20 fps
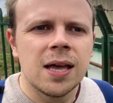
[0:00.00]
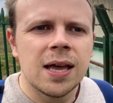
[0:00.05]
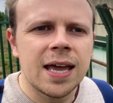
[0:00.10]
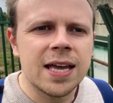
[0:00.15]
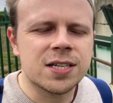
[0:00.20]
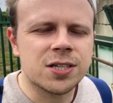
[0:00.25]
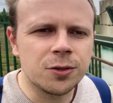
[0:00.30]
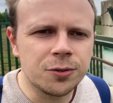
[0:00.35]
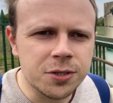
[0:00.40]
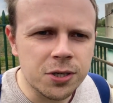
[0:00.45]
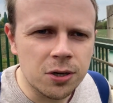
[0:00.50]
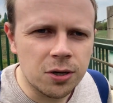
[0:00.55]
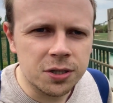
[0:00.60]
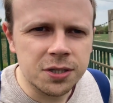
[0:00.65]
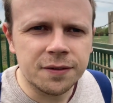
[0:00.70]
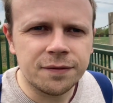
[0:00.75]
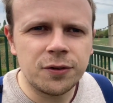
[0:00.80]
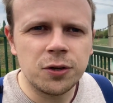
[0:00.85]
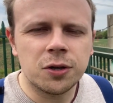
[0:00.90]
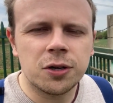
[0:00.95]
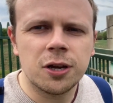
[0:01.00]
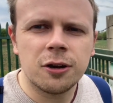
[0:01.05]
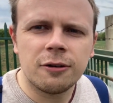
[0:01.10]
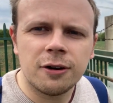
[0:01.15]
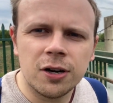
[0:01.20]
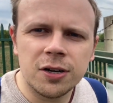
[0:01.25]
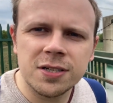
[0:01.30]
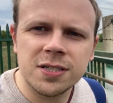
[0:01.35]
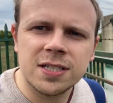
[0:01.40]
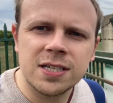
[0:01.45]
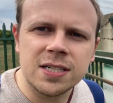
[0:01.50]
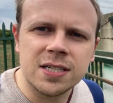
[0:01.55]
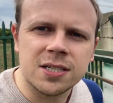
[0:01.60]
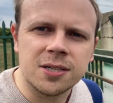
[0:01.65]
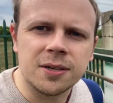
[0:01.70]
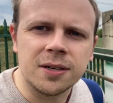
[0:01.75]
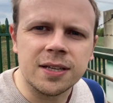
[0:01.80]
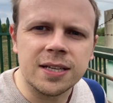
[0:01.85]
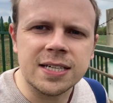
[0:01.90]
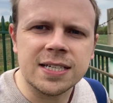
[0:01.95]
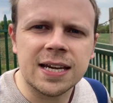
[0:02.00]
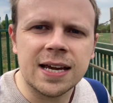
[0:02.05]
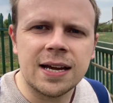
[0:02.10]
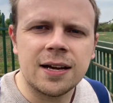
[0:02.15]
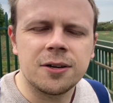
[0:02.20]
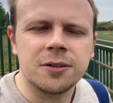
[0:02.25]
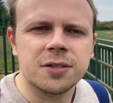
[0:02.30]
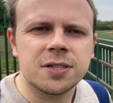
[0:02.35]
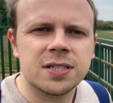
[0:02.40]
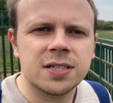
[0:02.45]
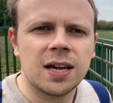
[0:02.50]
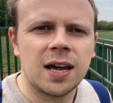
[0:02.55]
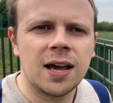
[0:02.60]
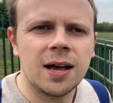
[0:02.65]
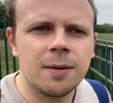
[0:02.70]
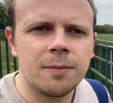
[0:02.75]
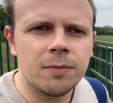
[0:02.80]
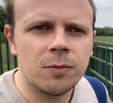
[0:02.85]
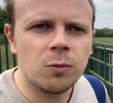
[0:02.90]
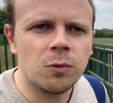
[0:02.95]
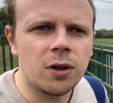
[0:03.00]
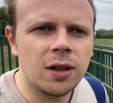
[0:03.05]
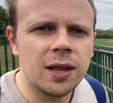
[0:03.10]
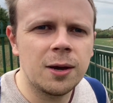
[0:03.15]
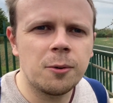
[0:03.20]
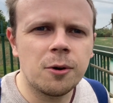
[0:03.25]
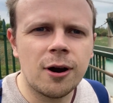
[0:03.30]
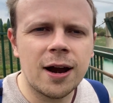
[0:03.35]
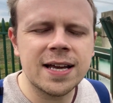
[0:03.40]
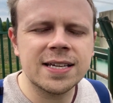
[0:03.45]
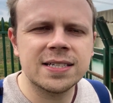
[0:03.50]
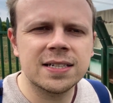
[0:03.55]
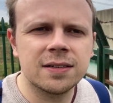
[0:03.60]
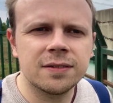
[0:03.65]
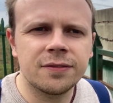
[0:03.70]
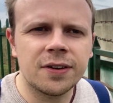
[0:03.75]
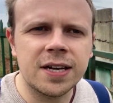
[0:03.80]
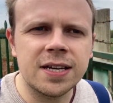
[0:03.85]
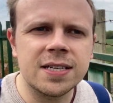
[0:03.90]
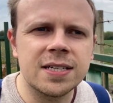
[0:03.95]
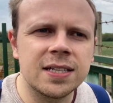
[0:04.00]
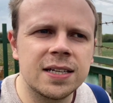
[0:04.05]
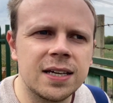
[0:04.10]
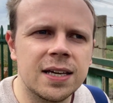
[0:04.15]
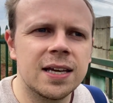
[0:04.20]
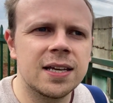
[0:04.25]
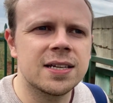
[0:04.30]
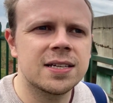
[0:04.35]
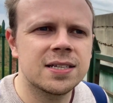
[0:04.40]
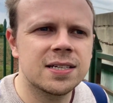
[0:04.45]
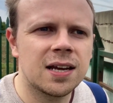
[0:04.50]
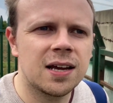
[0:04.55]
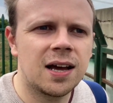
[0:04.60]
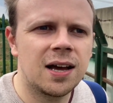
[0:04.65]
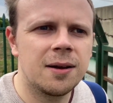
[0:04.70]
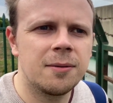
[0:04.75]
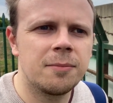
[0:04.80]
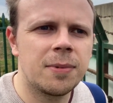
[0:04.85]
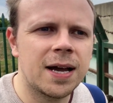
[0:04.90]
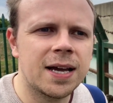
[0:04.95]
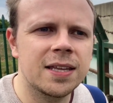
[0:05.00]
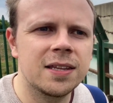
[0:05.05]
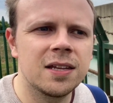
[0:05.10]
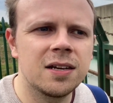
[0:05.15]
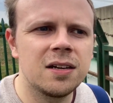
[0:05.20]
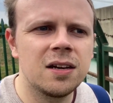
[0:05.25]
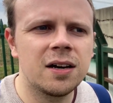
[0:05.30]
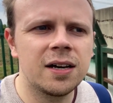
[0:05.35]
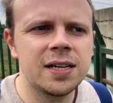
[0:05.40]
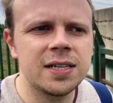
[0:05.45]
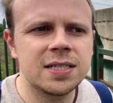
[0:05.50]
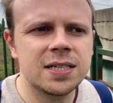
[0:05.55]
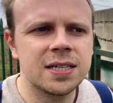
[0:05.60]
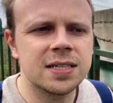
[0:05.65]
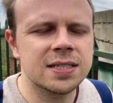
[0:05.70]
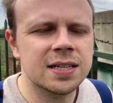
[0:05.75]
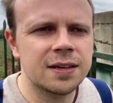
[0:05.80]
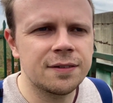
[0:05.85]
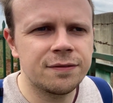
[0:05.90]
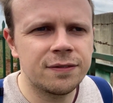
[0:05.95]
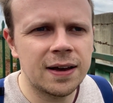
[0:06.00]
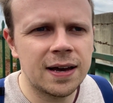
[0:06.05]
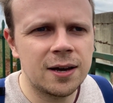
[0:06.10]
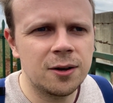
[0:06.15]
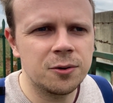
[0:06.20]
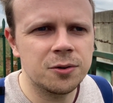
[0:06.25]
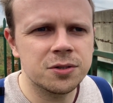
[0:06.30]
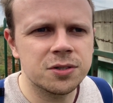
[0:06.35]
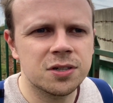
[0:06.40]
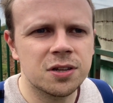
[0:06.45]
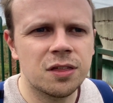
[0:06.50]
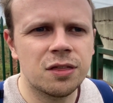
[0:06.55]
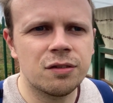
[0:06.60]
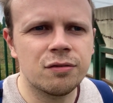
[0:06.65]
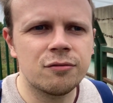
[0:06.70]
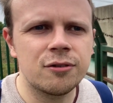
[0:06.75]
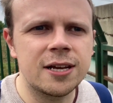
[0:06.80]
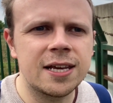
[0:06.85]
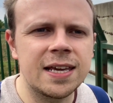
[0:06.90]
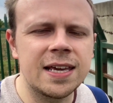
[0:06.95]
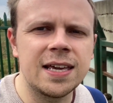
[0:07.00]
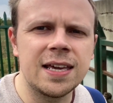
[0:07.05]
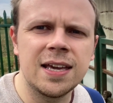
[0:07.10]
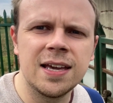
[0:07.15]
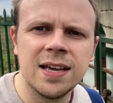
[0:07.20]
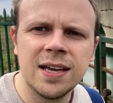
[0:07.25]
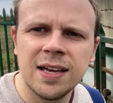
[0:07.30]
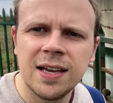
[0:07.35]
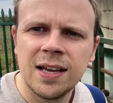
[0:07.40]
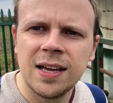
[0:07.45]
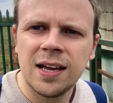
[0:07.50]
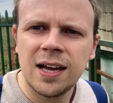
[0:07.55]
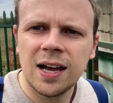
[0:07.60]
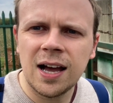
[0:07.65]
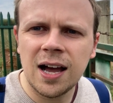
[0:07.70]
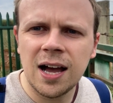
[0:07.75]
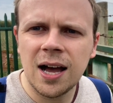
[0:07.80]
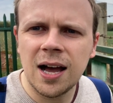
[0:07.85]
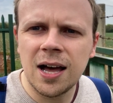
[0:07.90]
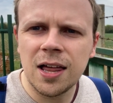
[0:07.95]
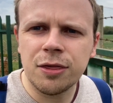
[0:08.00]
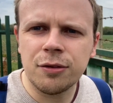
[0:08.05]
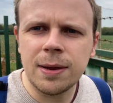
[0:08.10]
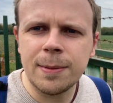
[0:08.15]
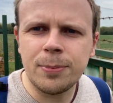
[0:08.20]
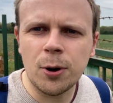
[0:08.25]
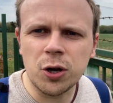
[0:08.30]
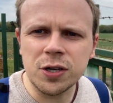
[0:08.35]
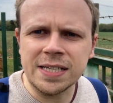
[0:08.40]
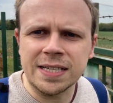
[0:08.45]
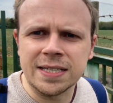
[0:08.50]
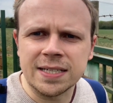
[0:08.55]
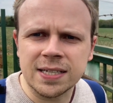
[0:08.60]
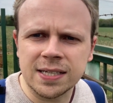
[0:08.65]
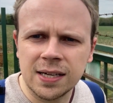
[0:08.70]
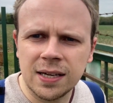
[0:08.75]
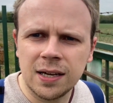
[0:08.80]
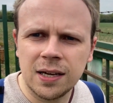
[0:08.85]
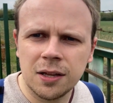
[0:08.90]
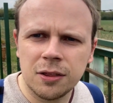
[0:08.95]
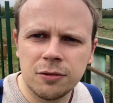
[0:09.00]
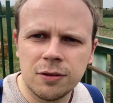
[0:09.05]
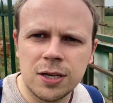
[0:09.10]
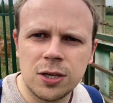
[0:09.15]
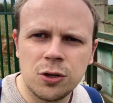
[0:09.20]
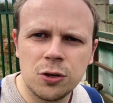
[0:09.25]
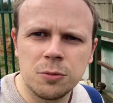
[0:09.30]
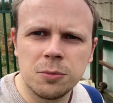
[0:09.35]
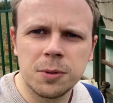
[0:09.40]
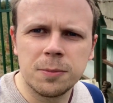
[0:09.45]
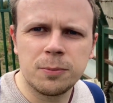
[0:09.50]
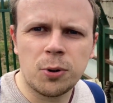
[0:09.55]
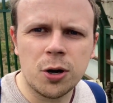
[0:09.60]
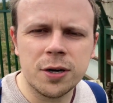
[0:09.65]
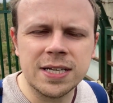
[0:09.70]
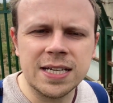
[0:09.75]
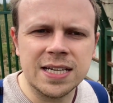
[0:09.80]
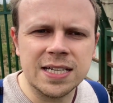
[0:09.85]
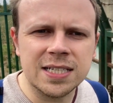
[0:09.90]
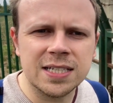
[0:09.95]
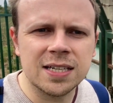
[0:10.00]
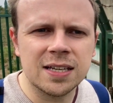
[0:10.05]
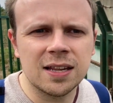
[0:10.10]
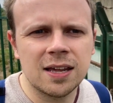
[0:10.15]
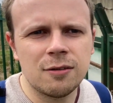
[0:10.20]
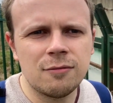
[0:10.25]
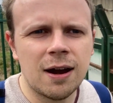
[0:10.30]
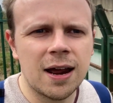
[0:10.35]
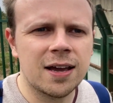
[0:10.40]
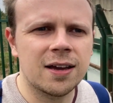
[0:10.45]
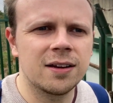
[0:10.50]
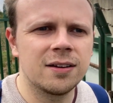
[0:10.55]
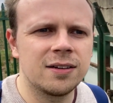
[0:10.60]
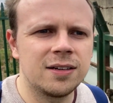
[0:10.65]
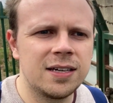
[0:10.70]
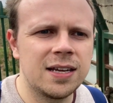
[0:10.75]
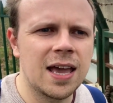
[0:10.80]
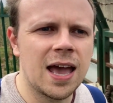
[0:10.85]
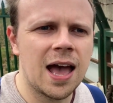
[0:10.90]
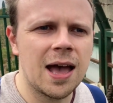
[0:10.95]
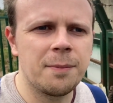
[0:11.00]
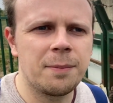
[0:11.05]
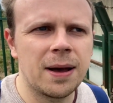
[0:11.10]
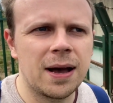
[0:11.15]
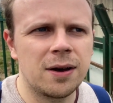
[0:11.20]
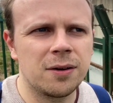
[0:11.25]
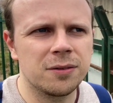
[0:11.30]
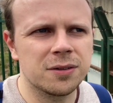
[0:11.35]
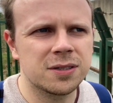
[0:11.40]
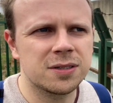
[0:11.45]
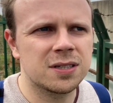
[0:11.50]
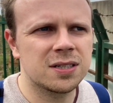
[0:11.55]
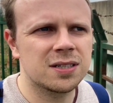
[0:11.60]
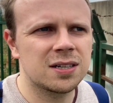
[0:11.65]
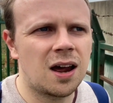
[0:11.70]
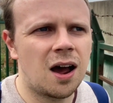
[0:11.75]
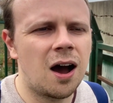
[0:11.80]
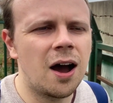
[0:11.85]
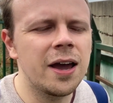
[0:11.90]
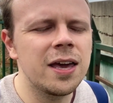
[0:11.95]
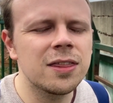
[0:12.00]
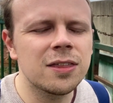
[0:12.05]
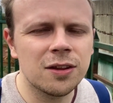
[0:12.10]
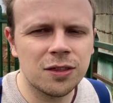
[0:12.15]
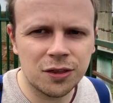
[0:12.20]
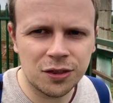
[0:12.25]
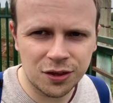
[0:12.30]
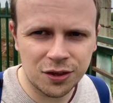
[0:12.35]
It's also got a few curiosities to it, this house. While they were excavating it back in the 90s, they found three bodies, 3 human bodies that they reckon, about either the